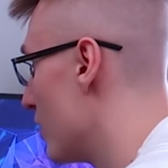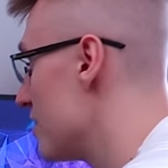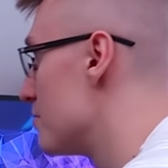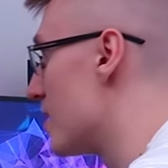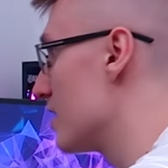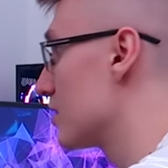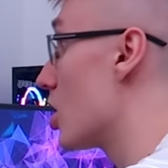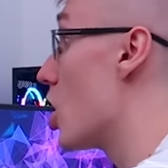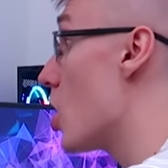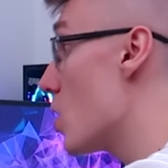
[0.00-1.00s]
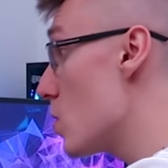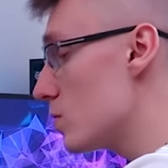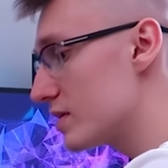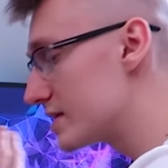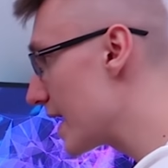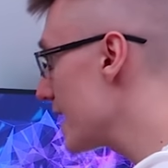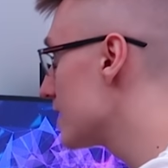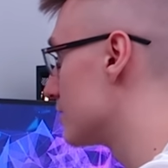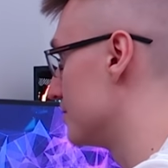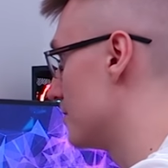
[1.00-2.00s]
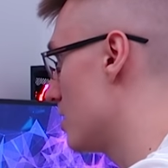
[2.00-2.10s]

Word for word: With mug, oh damn.